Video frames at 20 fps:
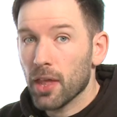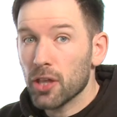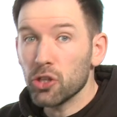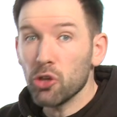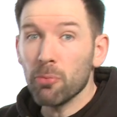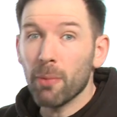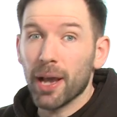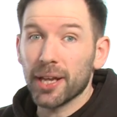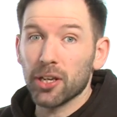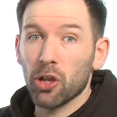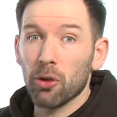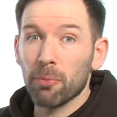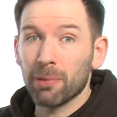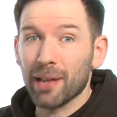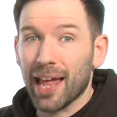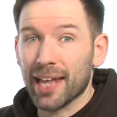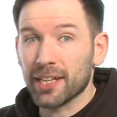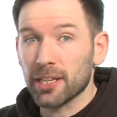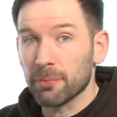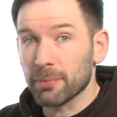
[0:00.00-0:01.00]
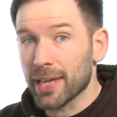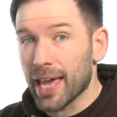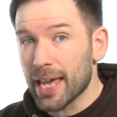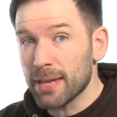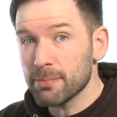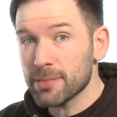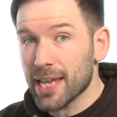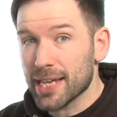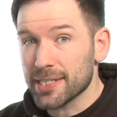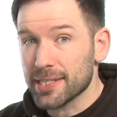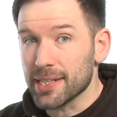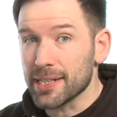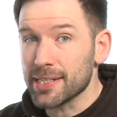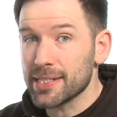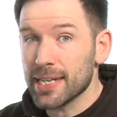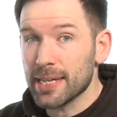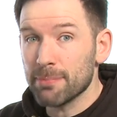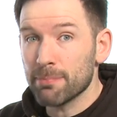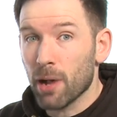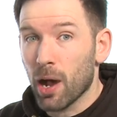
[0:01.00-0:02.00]
You might know Platinum Games as the
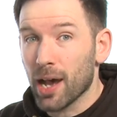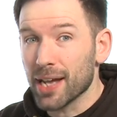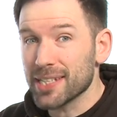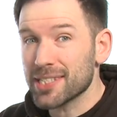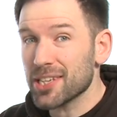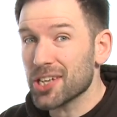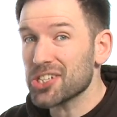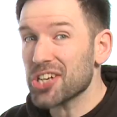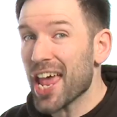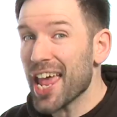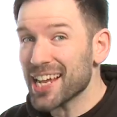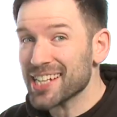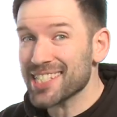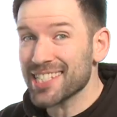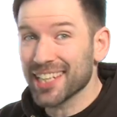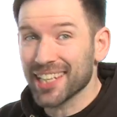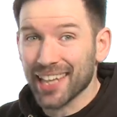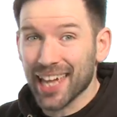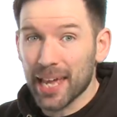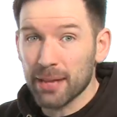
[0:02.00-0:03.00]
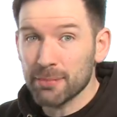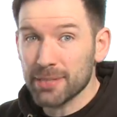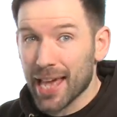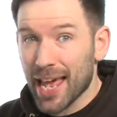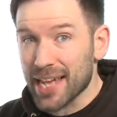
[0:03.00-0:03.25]
team behind such excellent games